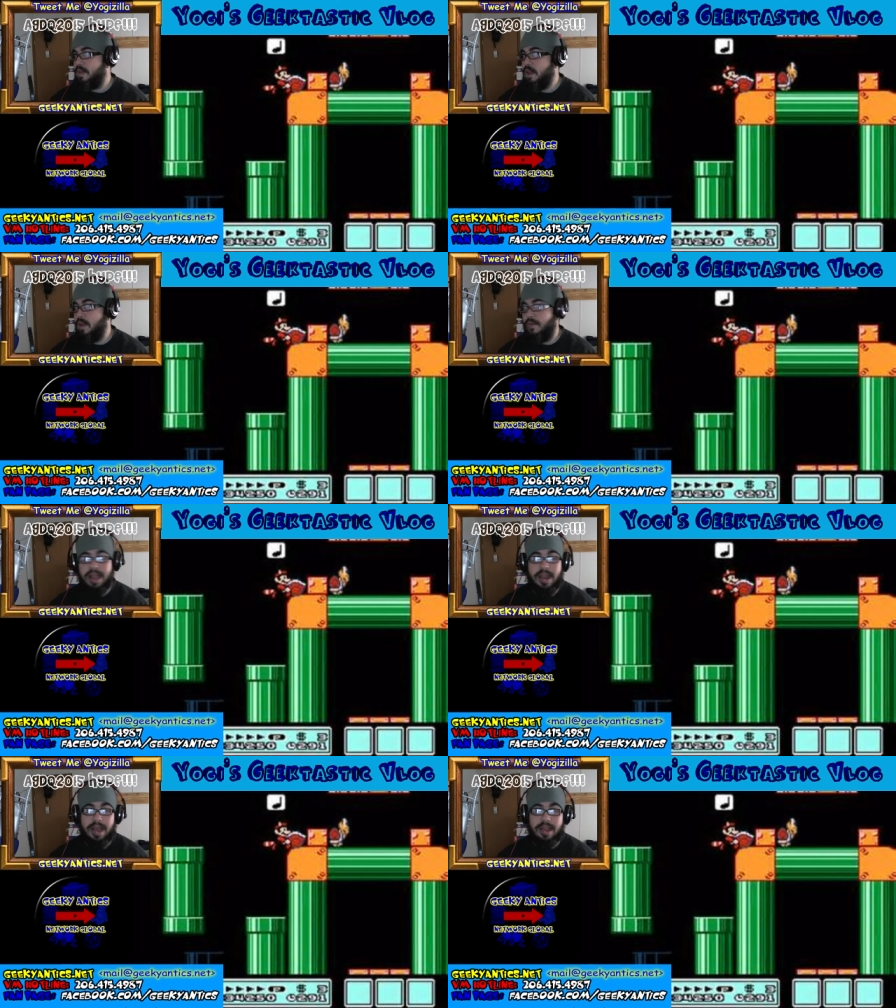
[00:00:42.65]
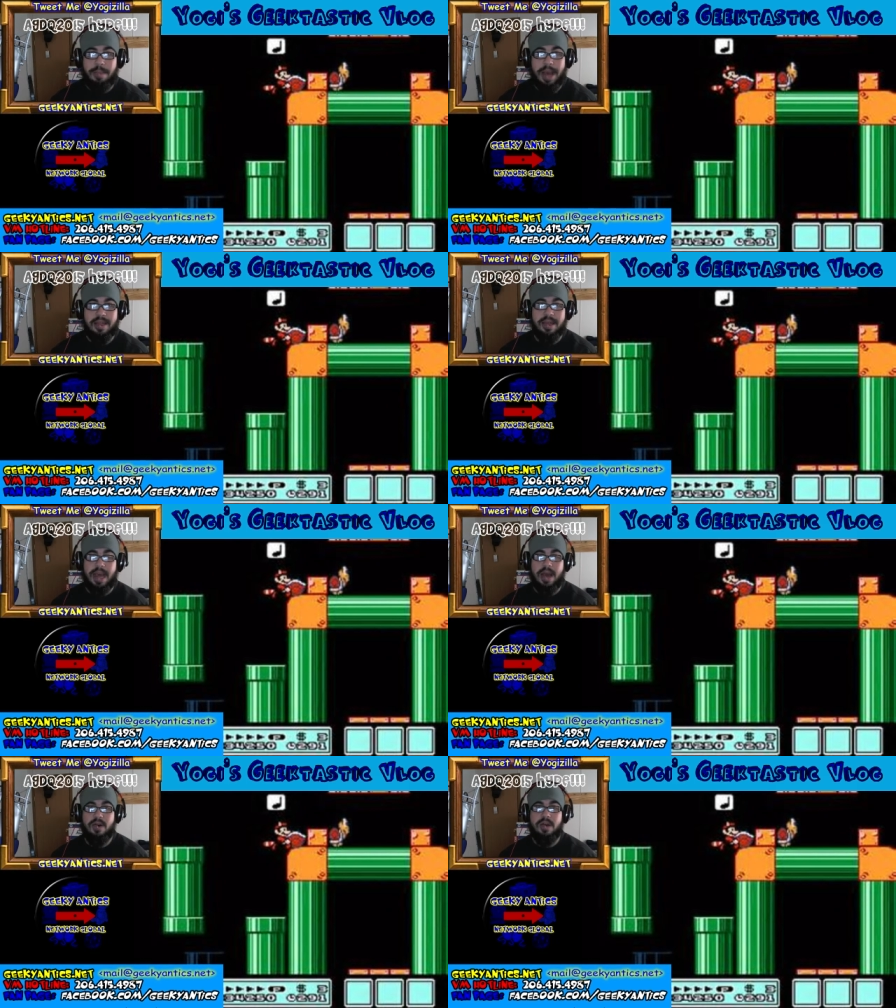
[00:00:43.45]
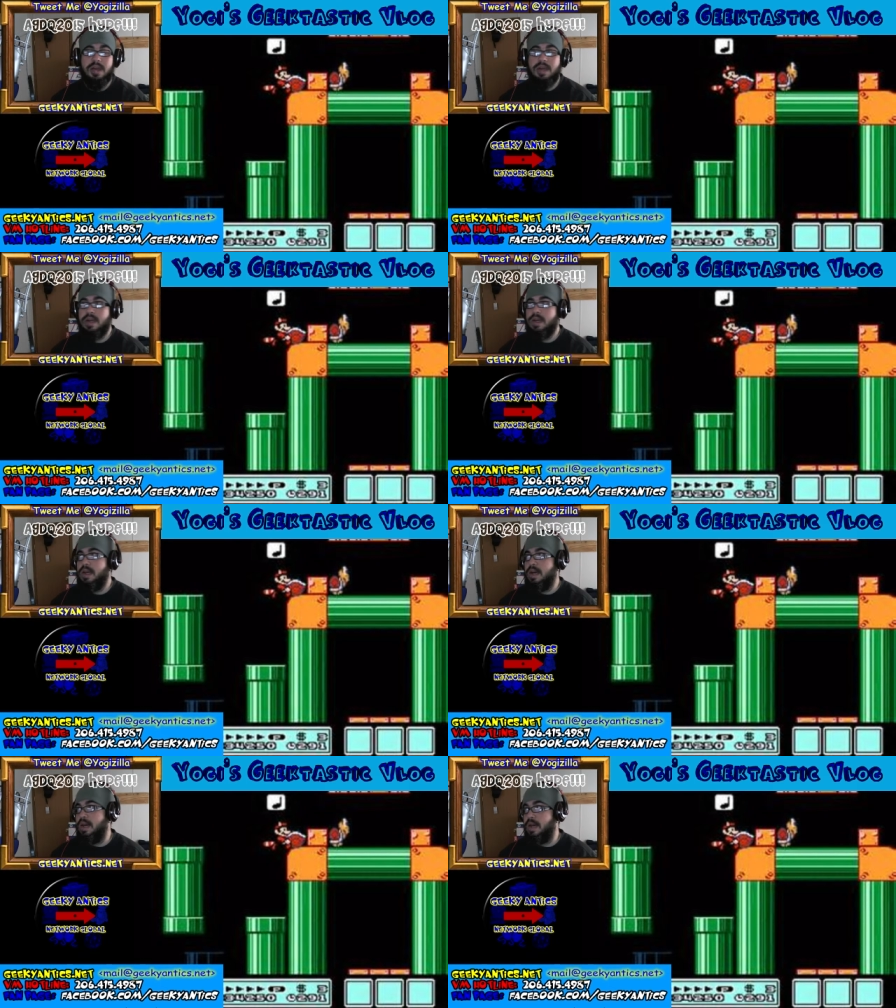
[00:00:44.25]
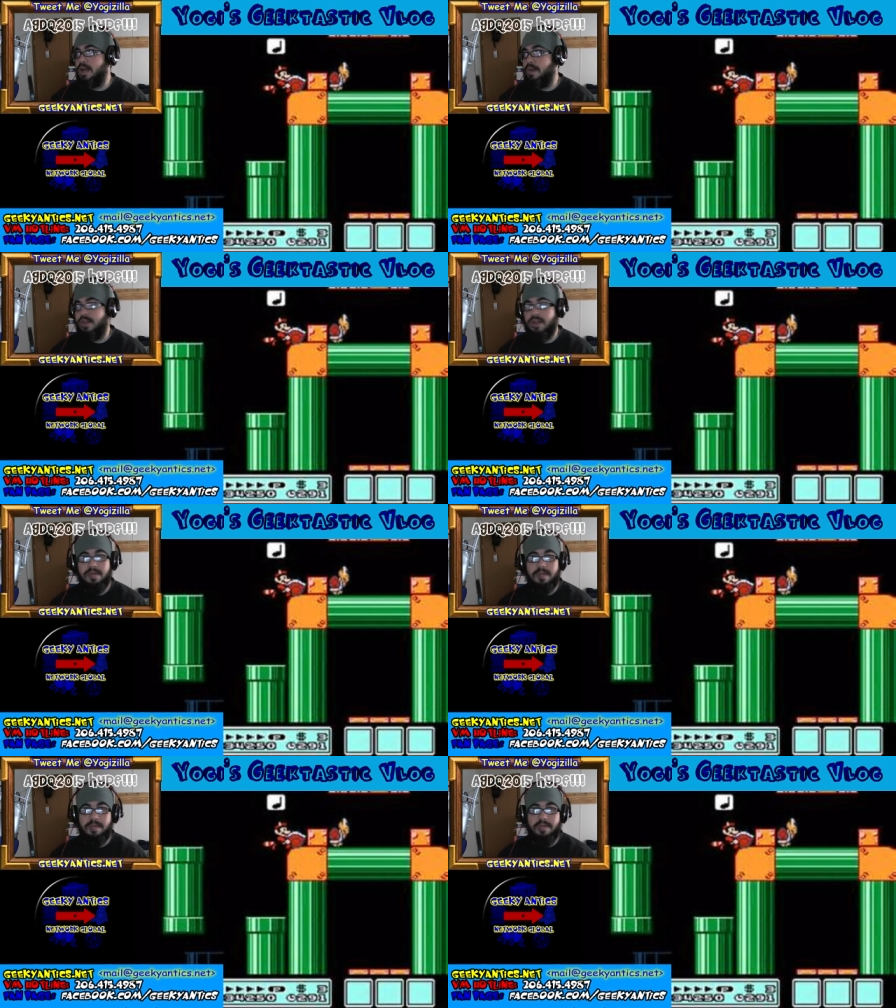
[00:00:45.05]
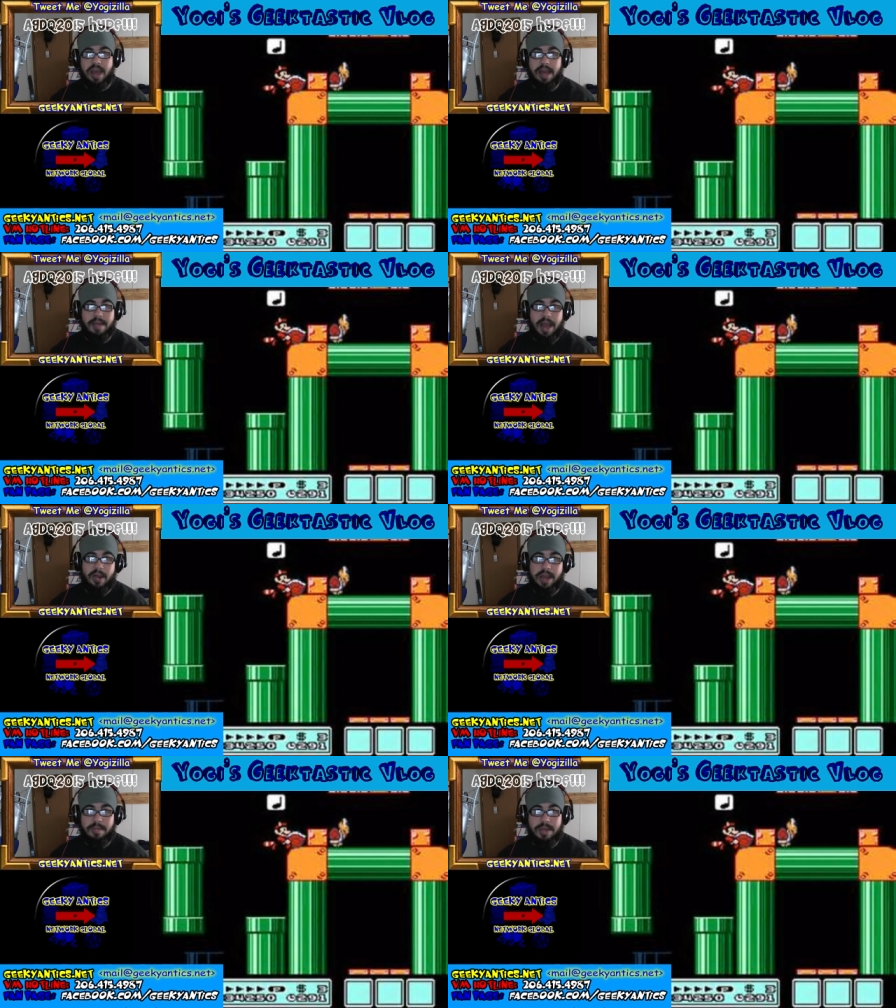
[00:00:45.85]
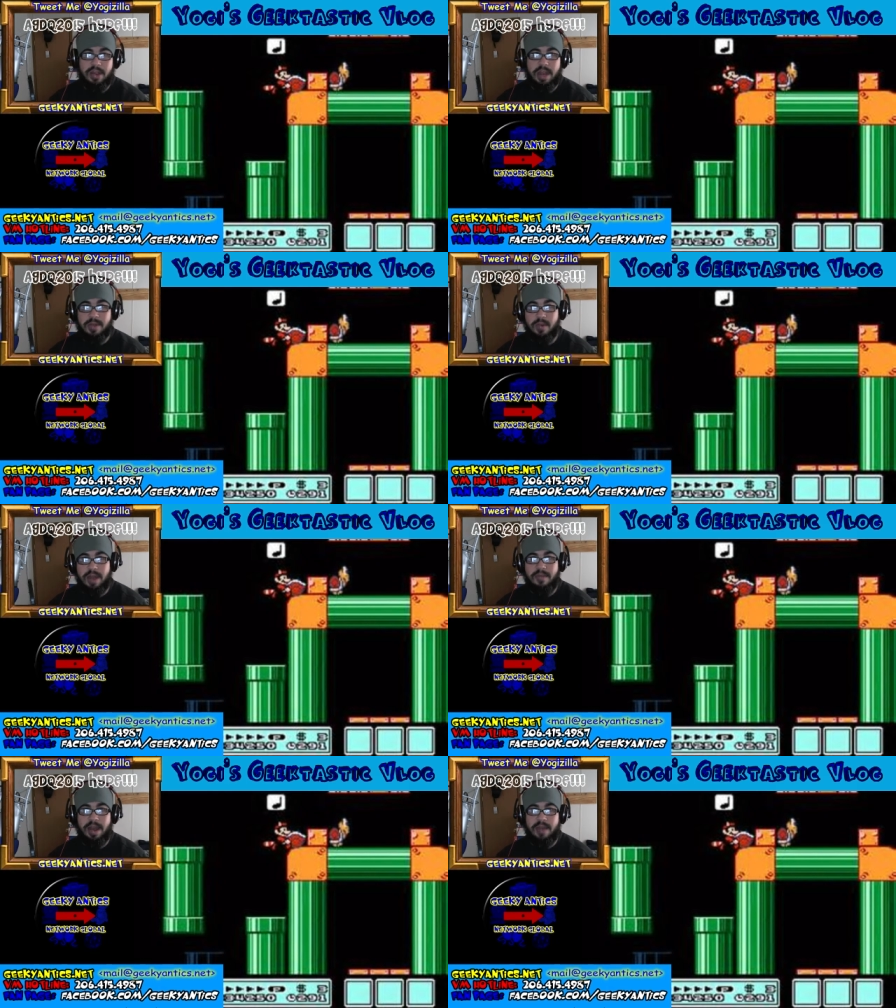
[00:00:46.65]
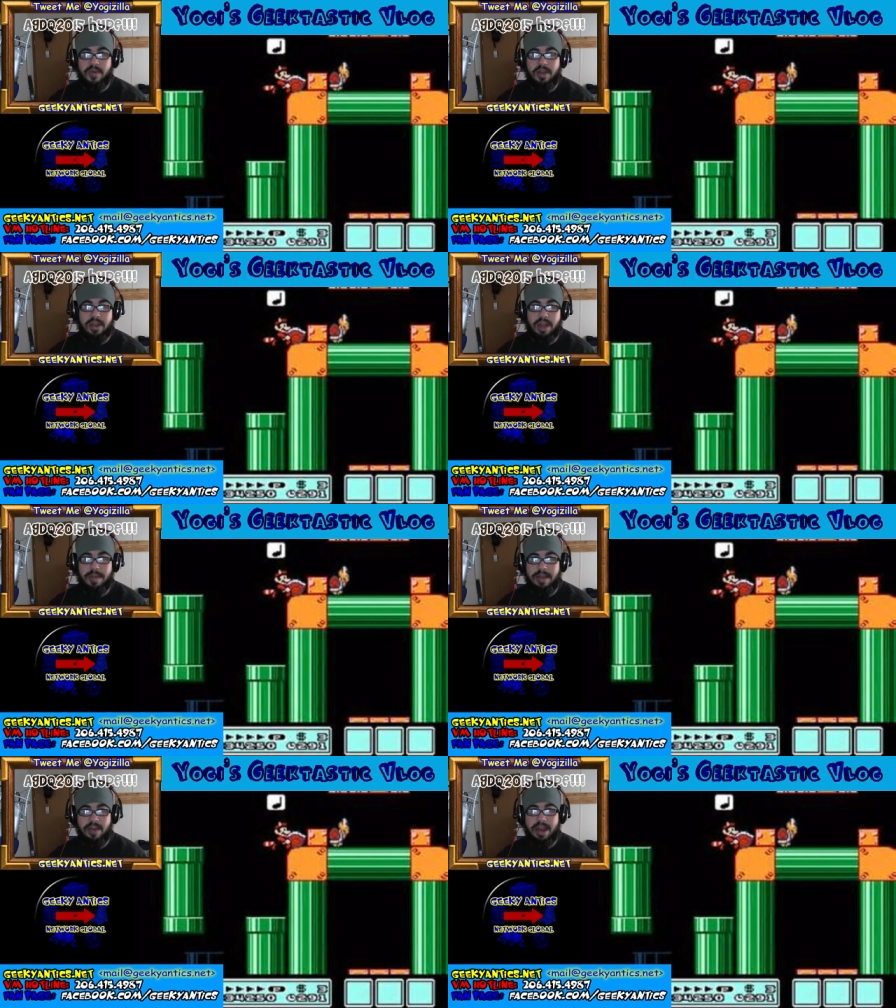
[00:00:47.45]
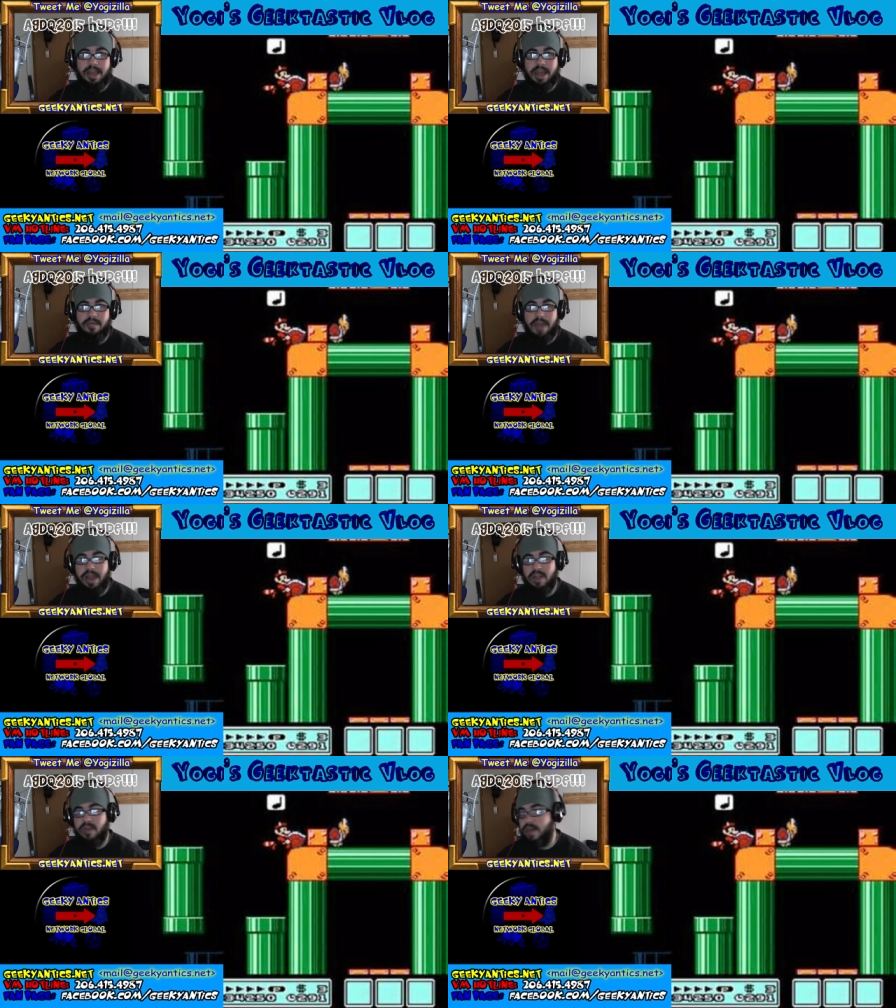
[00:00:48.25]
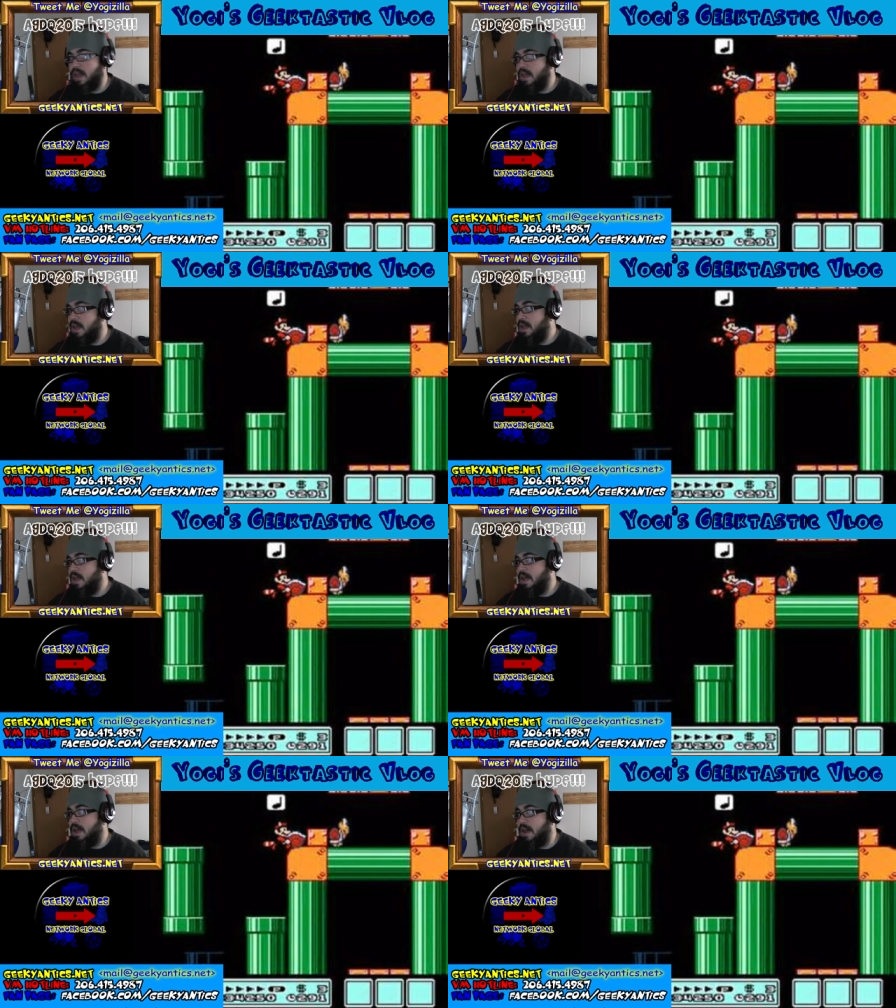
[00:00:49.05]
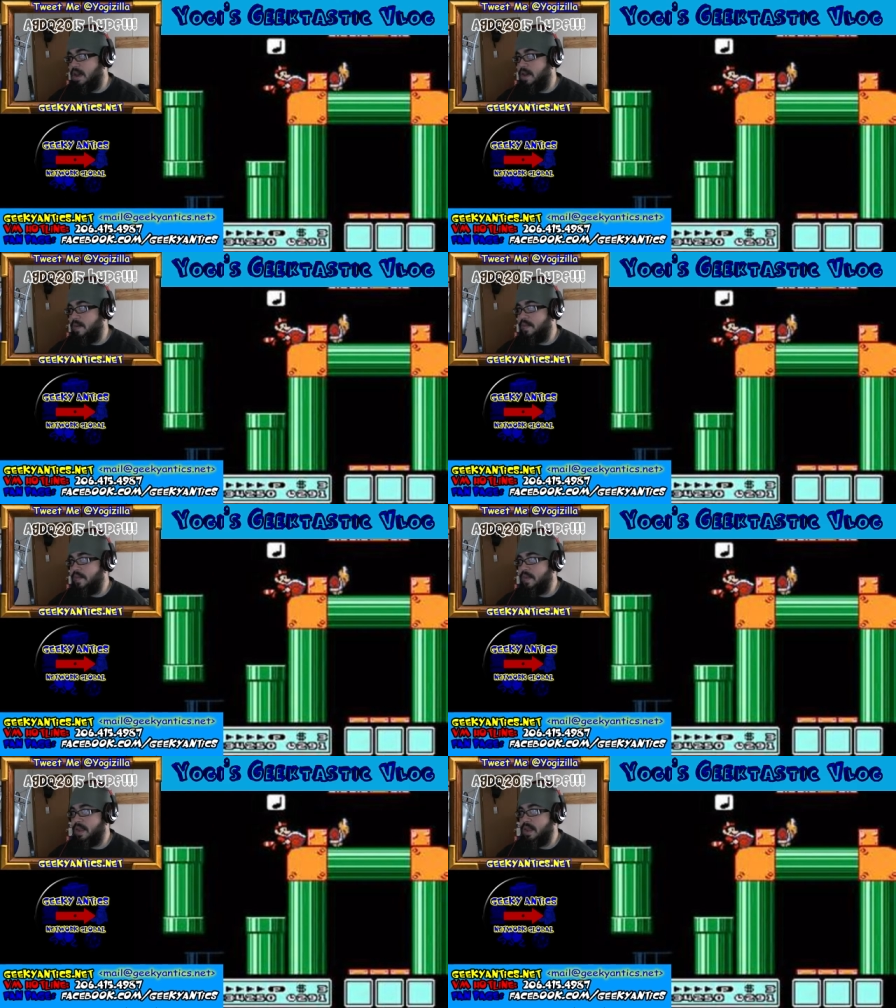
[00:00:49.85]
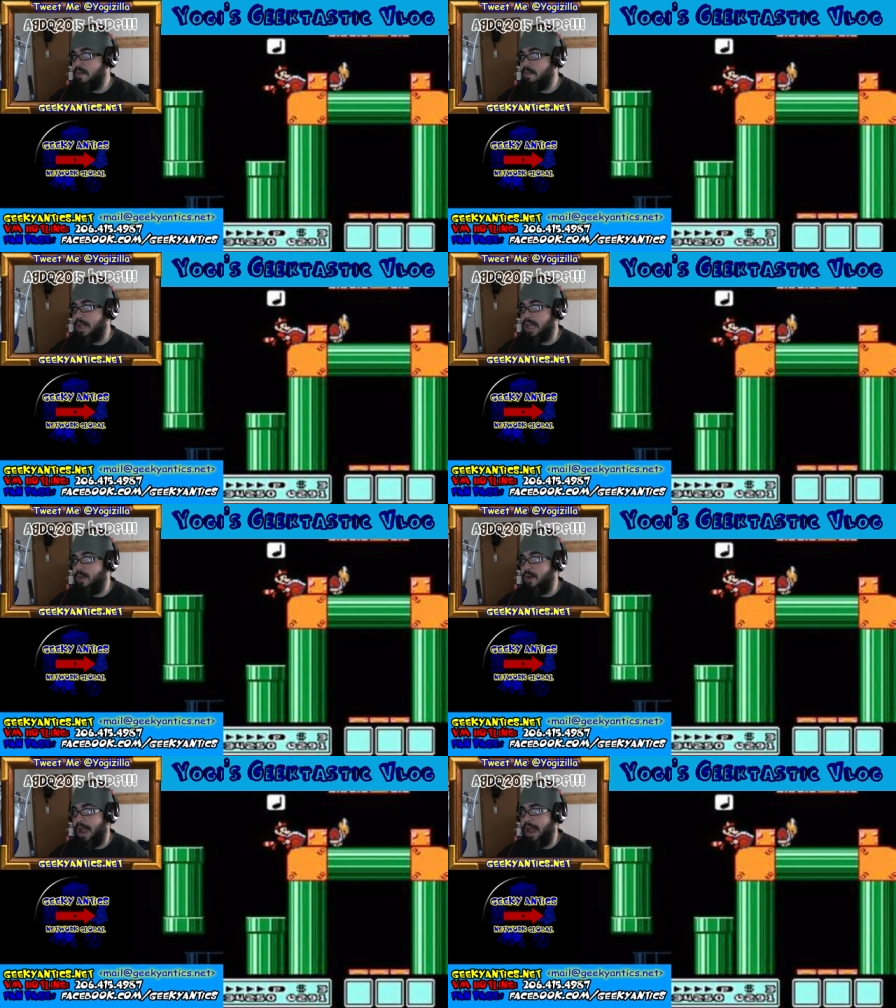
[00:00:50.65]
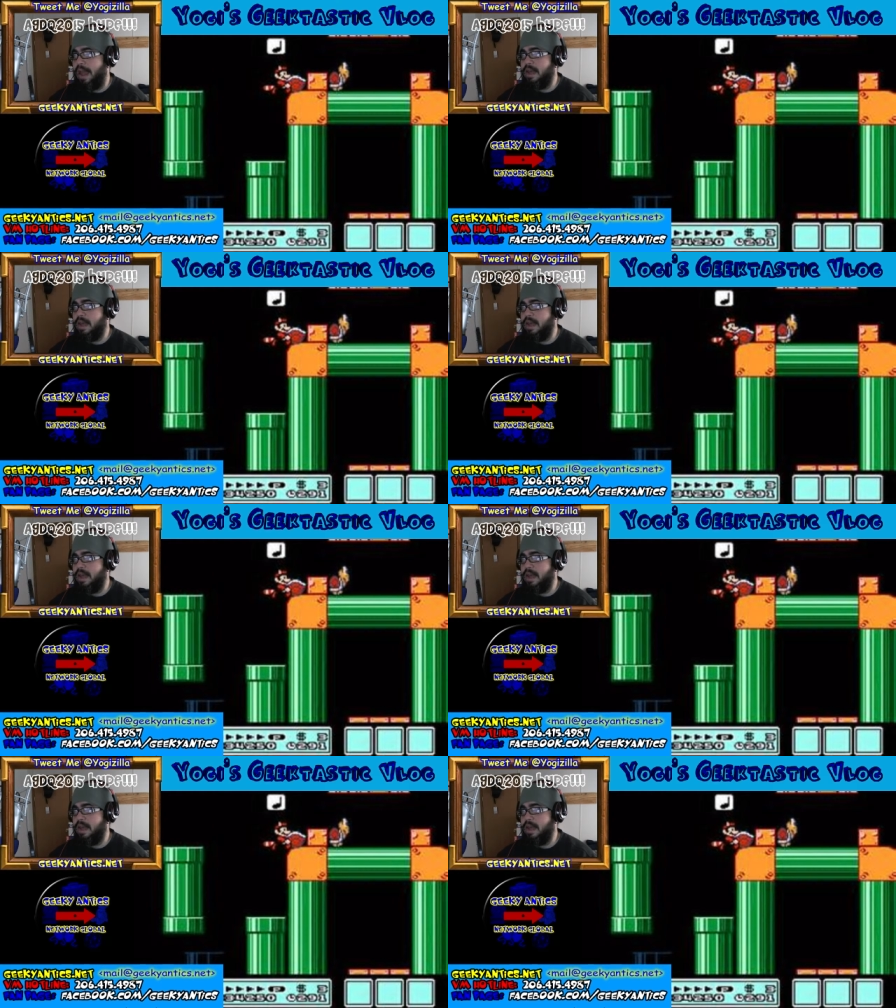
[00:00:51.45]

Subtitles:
I finally ended up passing out. Cause I don't get much sleep, so when I finally fall asleep, I try to take advantage of it. But they were at like